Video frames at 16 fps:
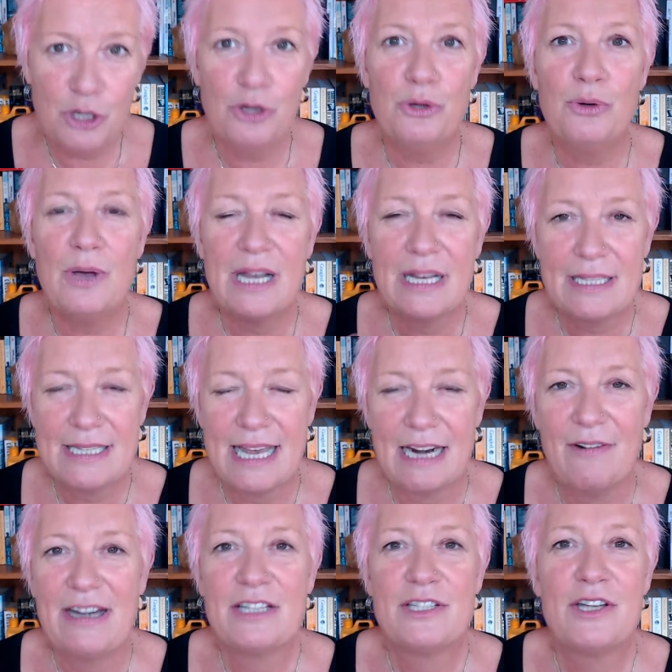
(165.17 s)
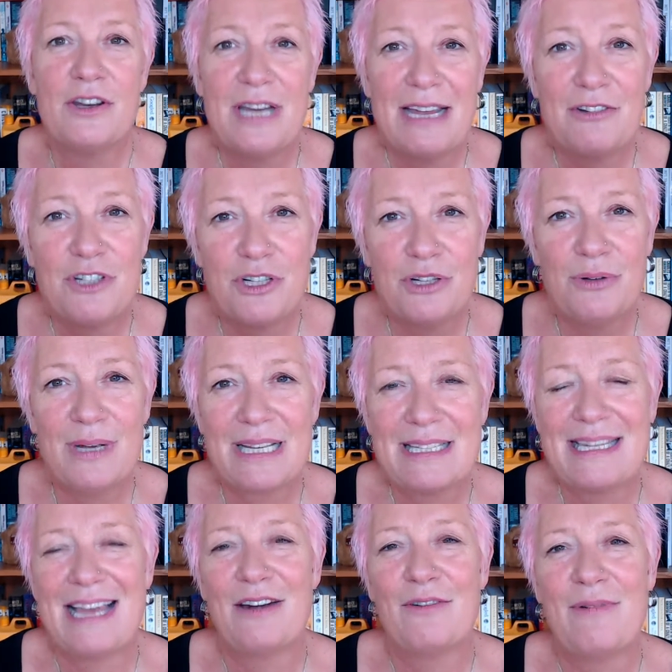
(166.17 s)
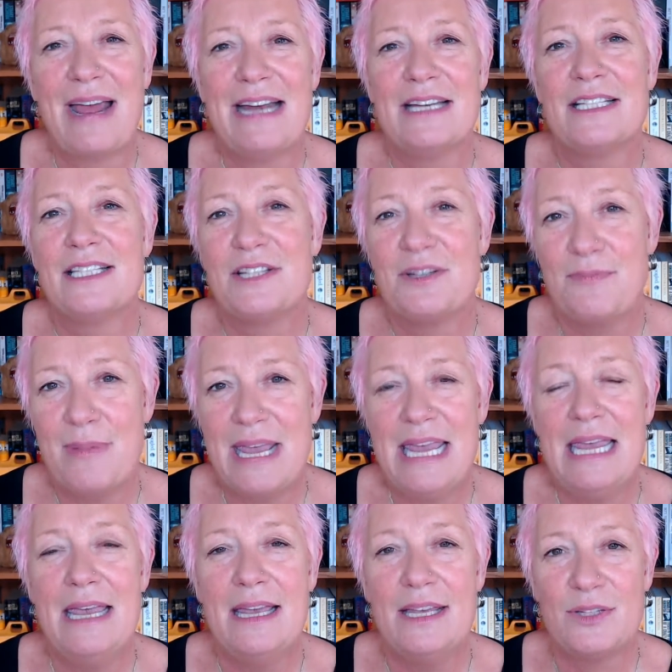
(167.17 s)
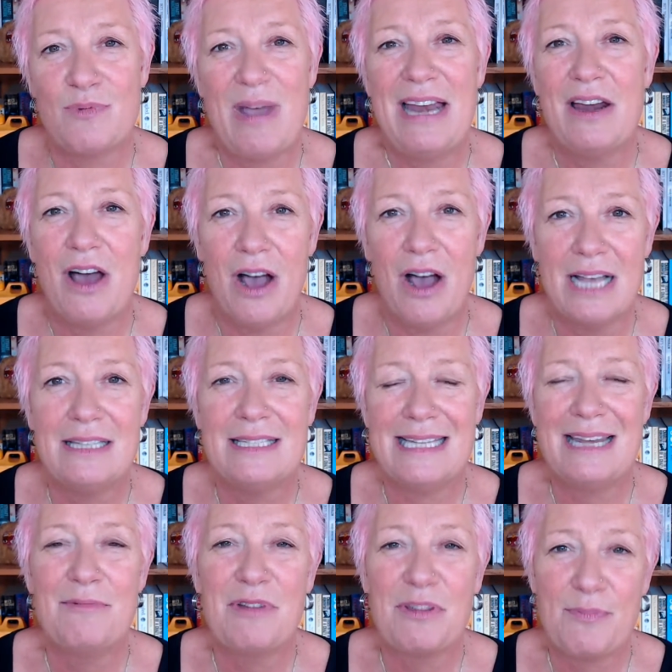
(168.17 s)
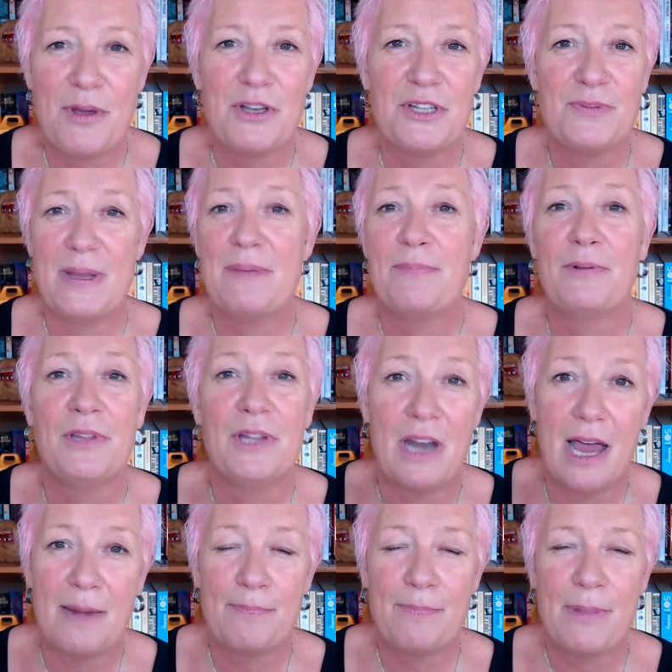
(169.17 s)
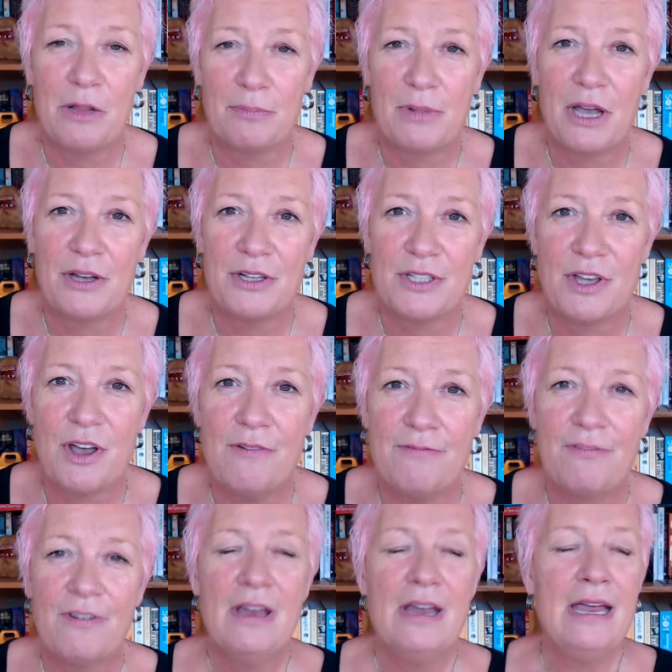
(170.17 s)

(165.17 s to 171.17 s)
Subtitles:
accelerators. So now 2 accelerators to me is when I see with most people the light bulb goes off.